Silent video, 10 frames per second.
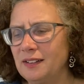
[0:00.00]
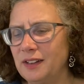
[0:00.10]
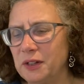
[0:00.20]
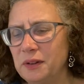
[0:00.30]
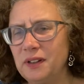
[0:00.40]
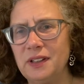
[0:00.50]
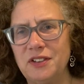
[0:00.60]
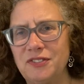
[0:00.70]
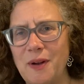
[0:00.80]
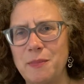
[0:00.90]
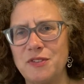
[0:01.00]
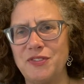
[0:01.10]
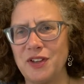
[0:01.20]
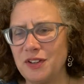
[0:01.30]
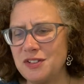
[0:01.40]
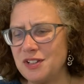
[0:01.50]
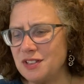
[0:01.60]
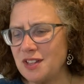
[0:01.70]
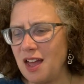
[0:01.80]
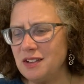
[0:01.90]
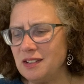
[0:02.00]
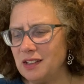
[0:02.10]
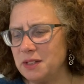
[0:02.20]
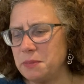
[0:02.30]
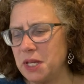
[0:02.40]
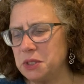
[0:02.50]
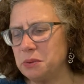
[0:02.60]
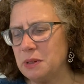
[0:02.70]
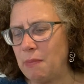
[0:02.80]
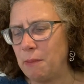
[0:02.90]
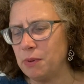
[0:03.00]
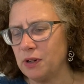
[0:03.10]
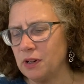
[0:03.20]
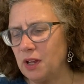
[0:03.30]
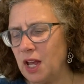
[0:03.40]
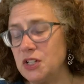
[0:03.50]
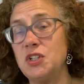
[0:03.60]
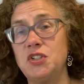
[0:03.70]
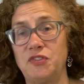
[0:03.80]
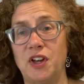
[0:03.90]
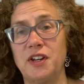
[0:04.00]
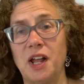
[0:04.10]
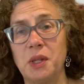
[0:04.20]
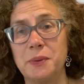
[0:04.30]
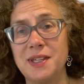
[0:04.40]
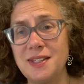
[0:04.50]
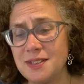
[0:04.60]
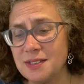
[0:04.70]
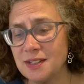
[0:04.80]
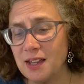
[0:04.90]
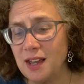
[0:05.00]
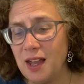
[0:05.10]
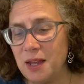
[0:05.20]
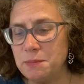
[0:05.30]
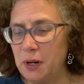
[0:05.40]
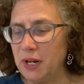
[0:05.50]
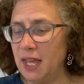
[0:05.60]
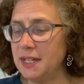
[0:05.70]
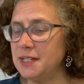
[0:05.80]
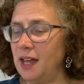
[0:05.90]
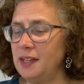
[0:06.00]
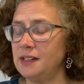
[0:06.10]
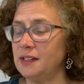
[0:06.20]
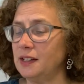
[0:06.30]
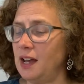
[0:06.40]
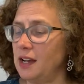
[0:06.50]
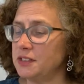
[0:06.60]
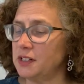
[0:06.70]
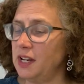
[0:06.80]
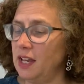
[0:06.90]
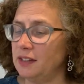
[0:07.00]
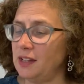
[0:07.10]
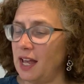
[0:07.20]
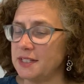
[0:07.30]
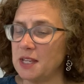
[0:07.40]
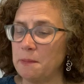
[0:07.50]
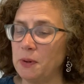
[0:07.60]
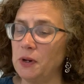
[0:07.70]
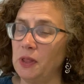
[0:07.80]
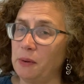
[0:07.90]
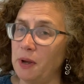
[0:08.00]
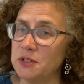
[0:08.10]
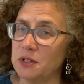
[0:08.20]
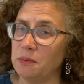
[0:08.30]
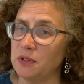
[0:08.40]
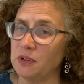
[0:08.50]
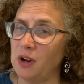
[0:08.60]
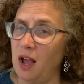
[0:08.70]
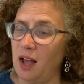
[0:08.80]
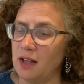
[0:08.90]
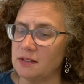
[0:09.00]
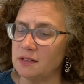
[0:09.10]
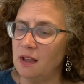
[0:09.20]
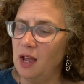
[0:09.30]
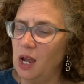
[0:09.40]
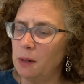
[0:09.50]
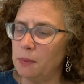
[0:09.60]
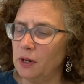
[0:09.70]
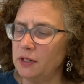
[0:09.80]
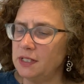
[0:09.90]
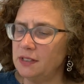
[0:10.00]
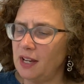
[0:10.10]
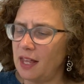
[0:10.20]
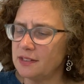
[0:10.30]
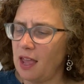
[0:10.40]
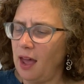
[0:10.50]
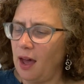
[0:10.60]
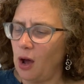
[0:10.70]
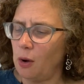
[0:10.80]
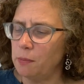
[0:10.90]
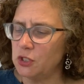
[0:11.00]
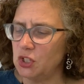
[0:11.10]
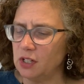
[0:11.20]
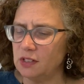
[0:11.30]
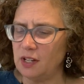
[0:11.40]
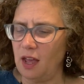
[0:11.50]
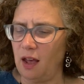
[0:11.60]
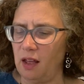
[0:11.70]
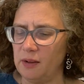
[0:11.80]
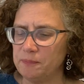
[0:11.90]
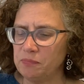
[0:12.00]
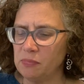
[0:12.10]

Literally from the field, she said. It made her remember. Did you find Eloise? Marianne nodded and cocked her head, asking Pearl a question with her eyes. Pearl didn't ask how, but she could tell.